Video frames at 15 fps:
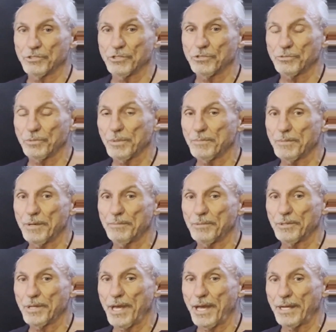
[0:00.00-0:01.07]
Just remember
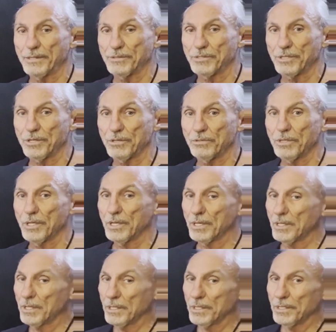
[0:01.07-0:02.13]
that. So
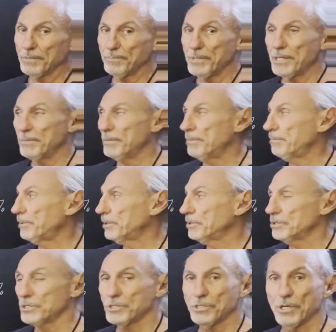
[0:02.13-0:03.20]
minimum
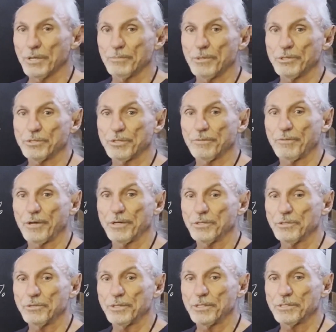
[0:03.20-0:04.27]
purchase on most of our
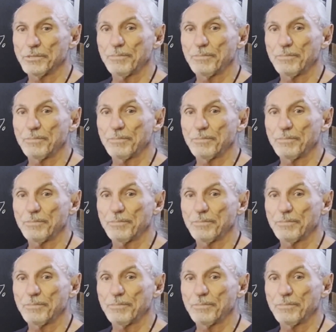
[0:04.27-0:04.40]
units,